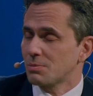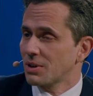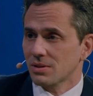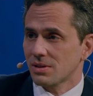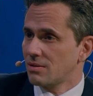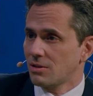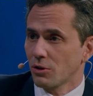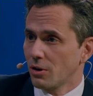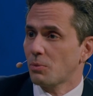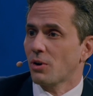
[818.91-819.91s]
Because in
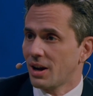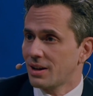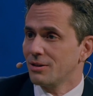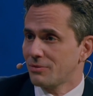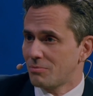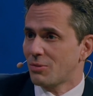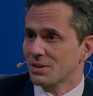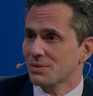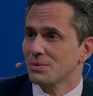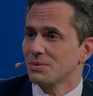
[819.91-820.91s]
Europe, where I live, in
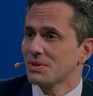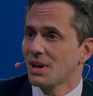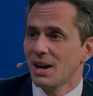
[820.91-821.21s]
Brussels,